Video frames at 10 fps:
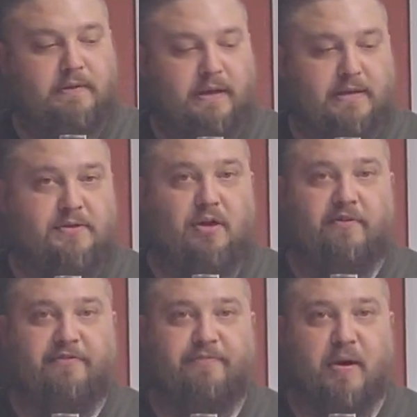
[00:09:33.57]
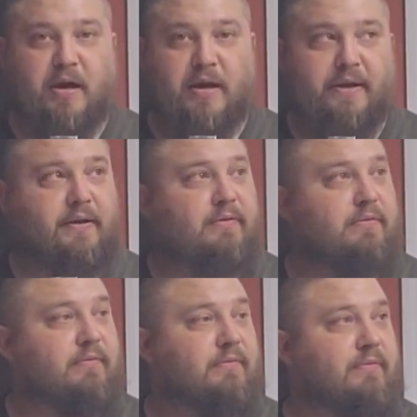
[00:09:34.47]
That's off by
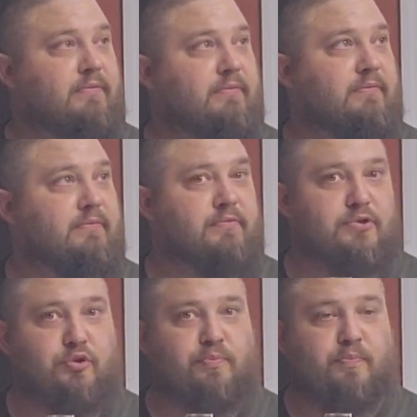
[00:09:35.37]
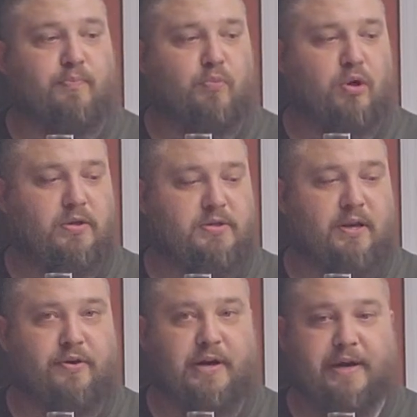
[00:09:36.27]
it's
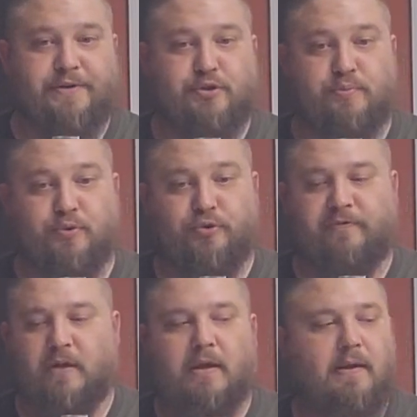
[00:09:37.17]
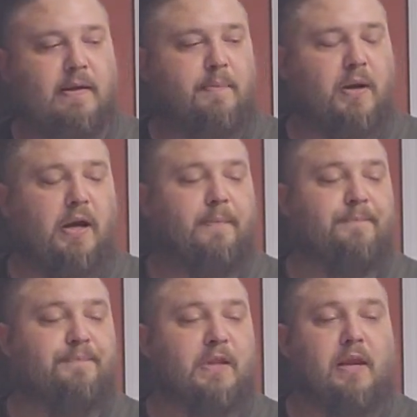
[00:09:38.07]
192 proof.
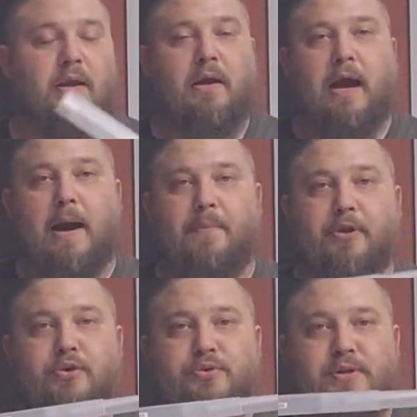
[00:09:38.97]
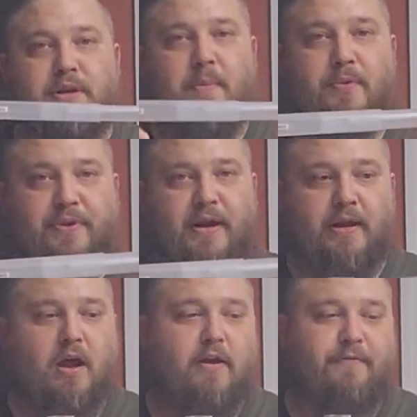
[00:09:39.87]
But I'm going to use the number that I
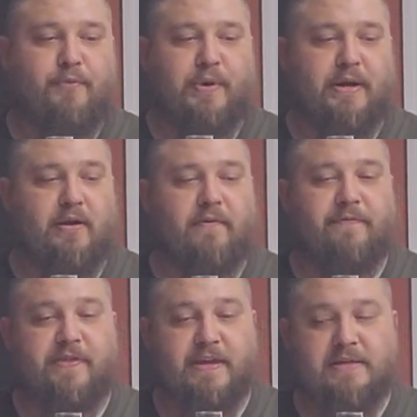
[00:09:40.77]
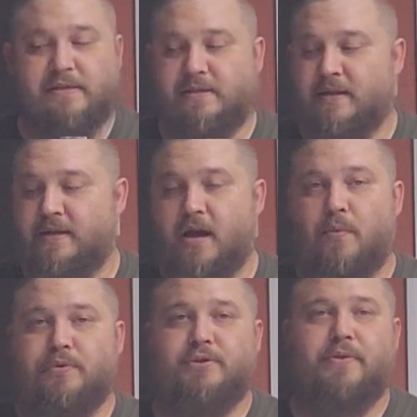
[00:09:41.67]
got off the reading off this and
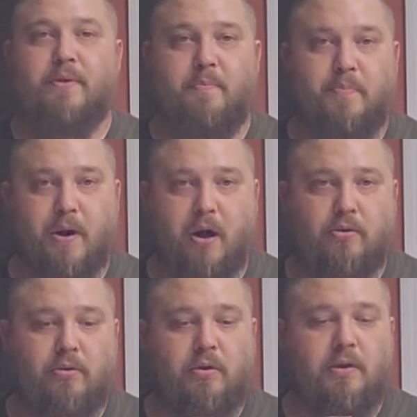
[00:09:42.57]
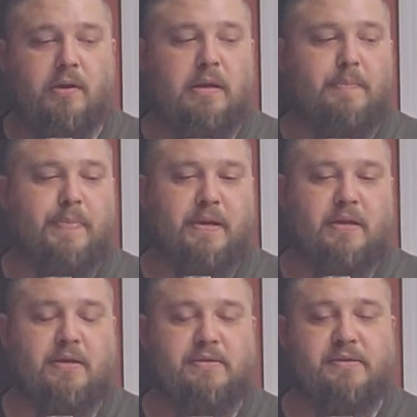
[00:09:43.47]
not what's on the bottle,
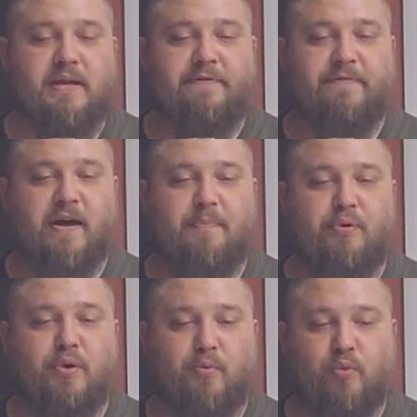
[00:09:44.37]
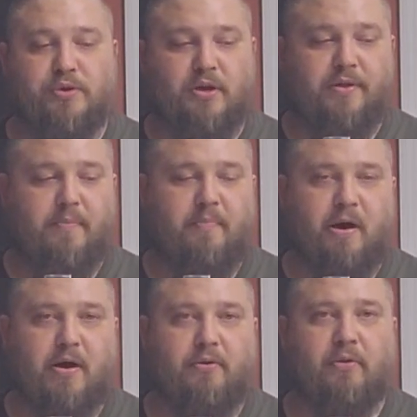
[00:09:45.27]
because if I put what's on the
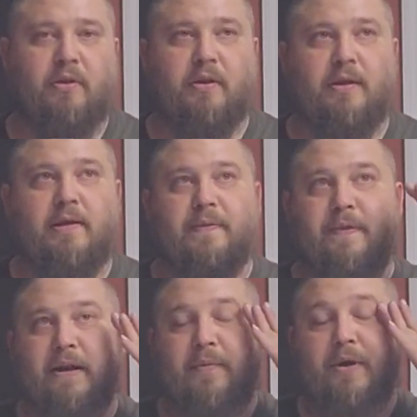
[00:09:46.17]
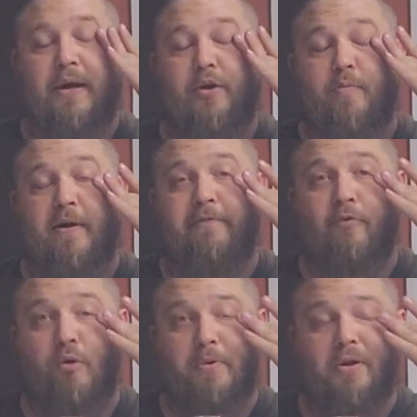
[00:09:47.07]
bottle, then when I do my
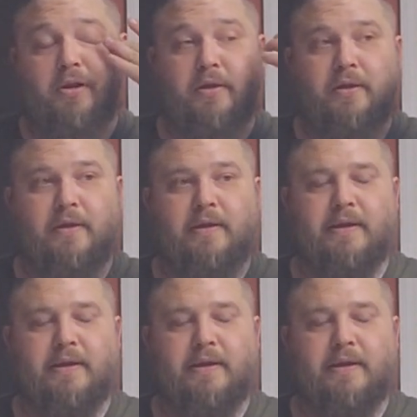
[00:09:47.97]
formula,